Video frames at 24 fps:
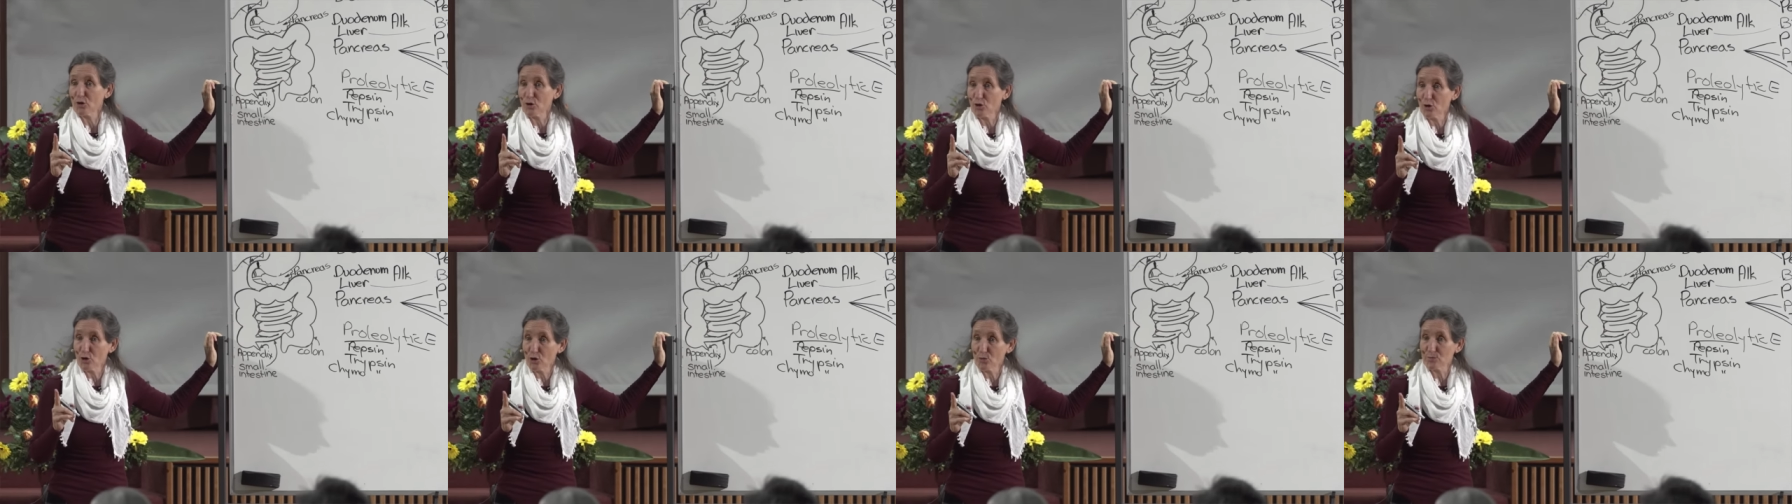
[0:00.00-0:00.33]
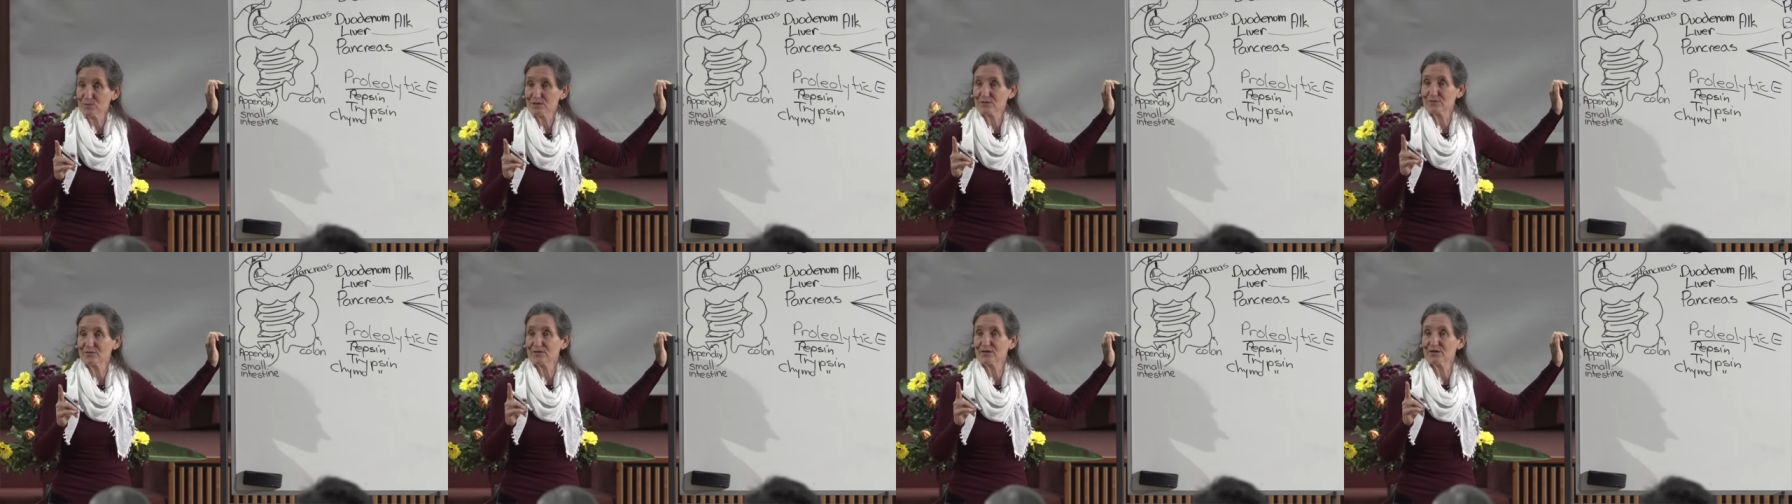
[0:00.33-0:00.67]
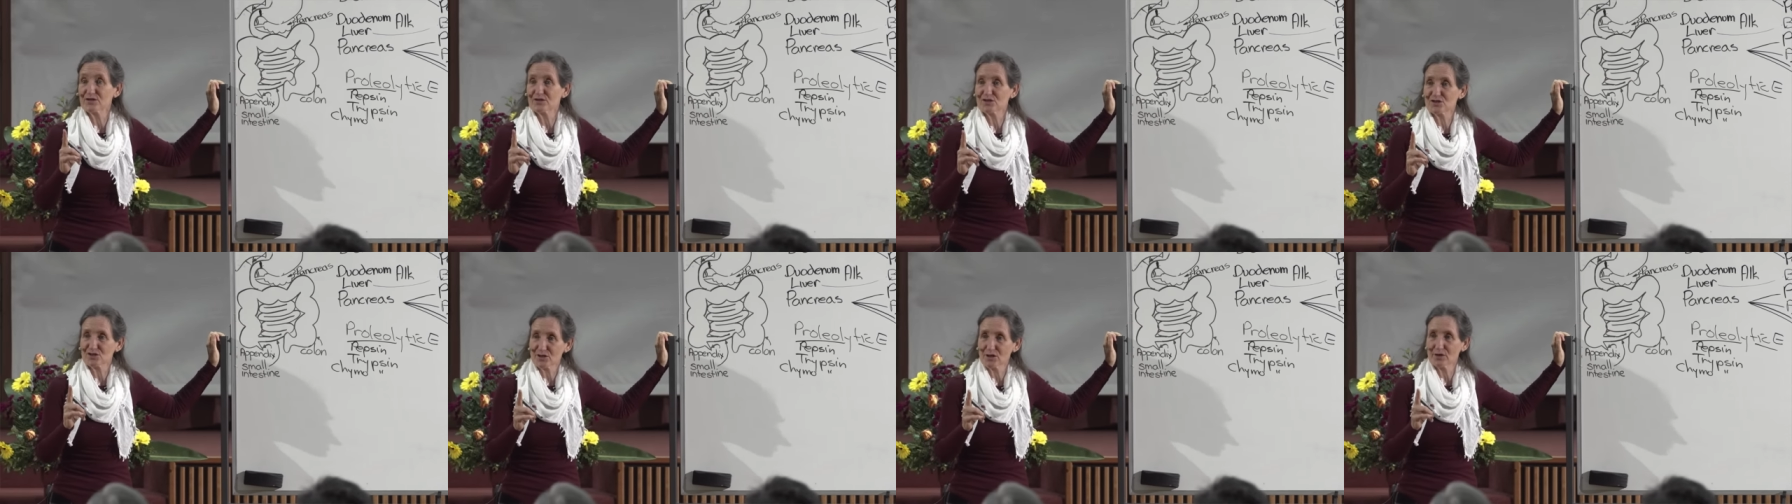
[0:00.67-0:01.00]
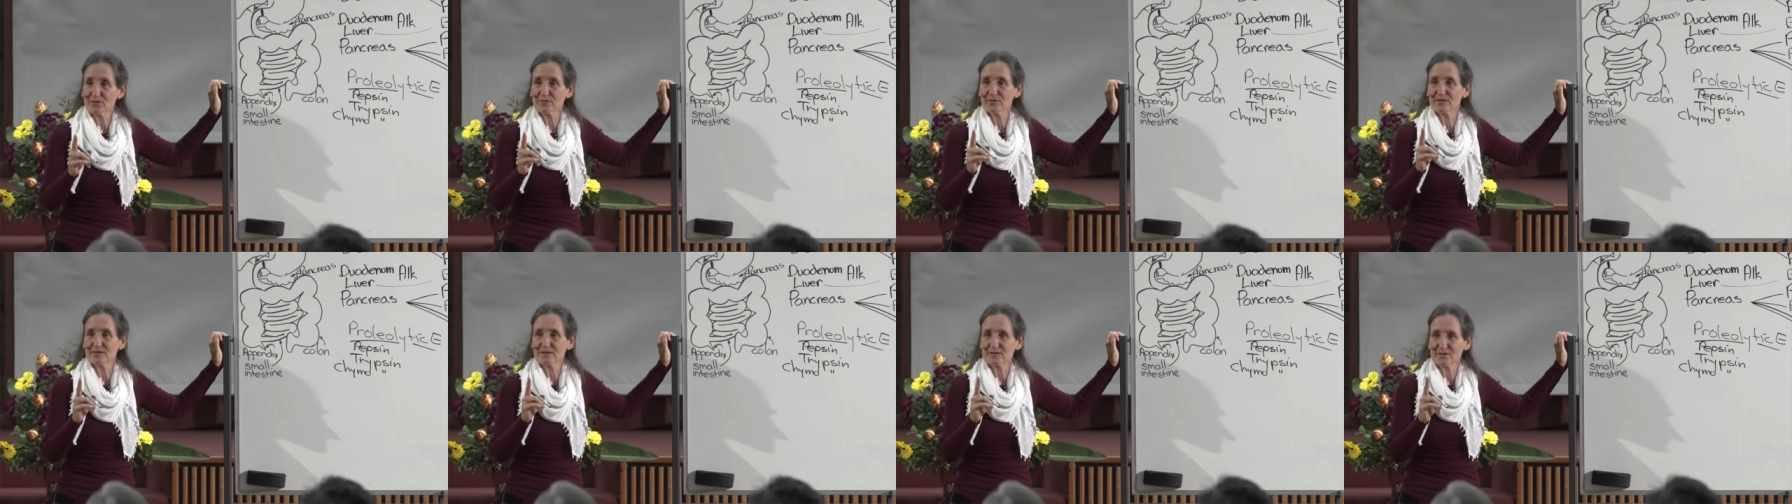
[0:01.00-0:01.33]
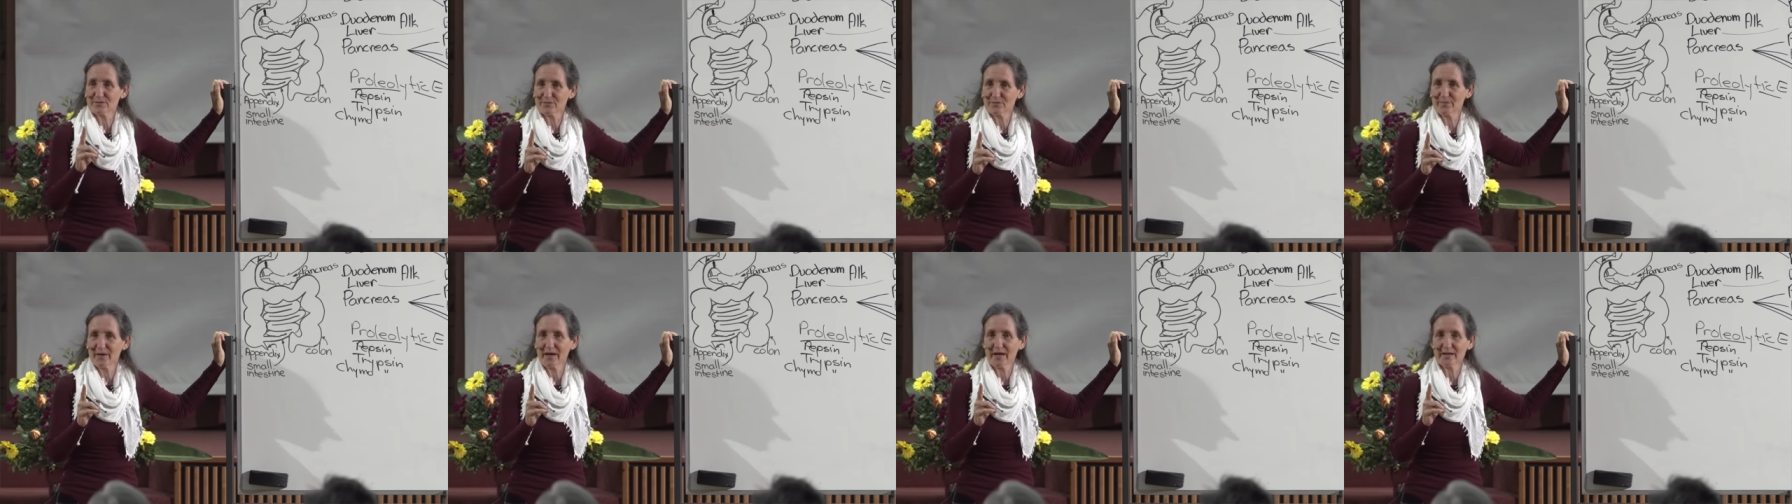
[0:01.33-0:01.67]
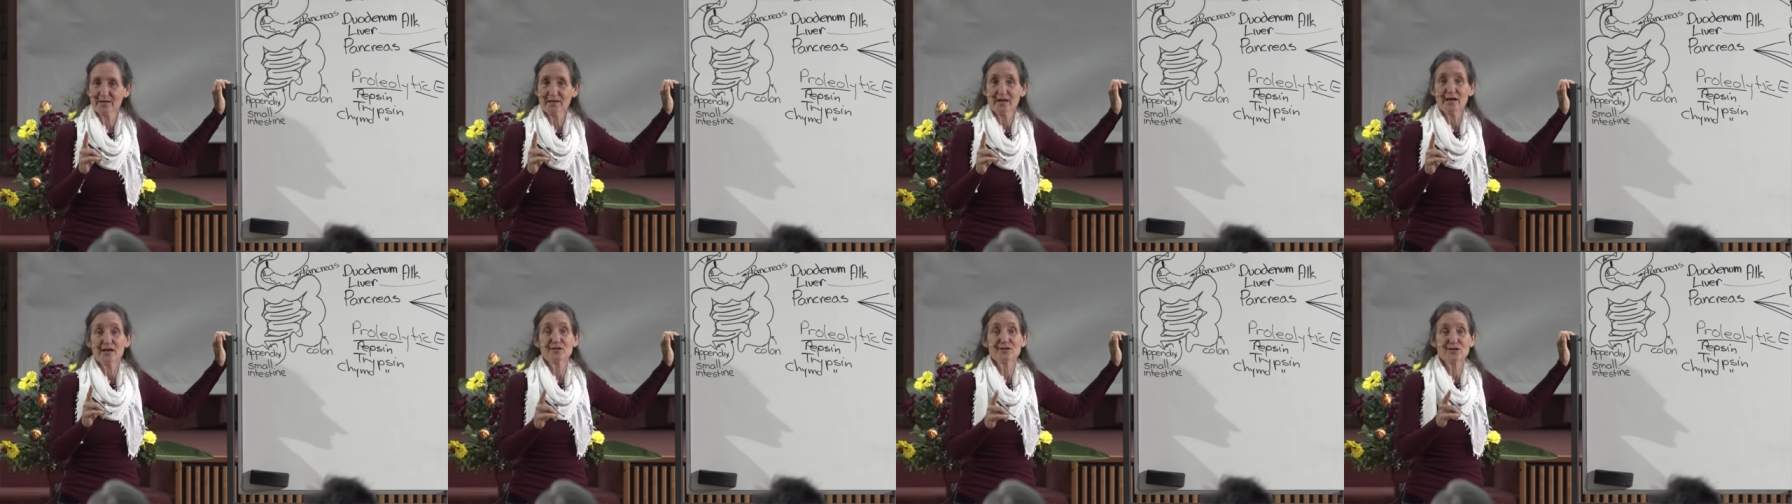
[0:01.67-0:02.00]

herbs for the service of man.